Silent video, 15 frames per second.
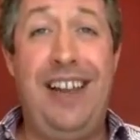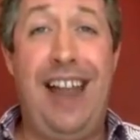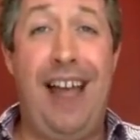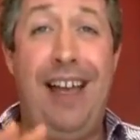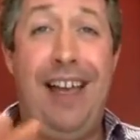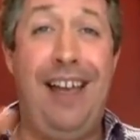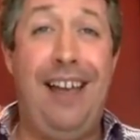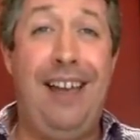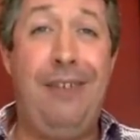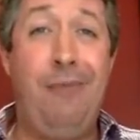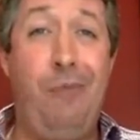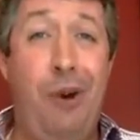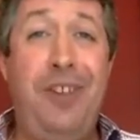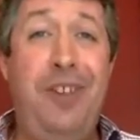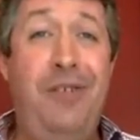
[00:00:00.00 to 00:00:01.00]
Now,
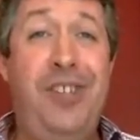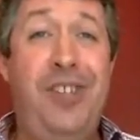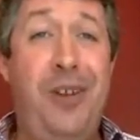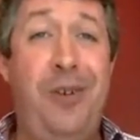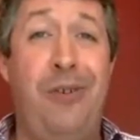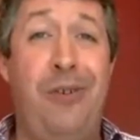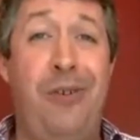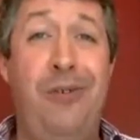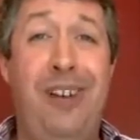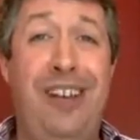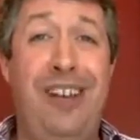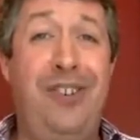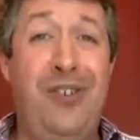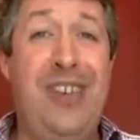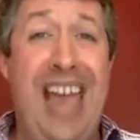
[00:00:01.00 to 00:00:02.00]
what you do
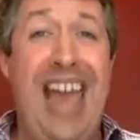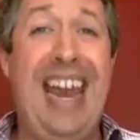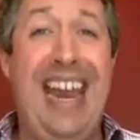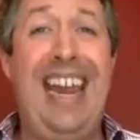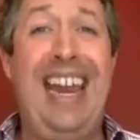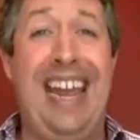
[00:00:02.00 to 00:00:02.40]
is you get in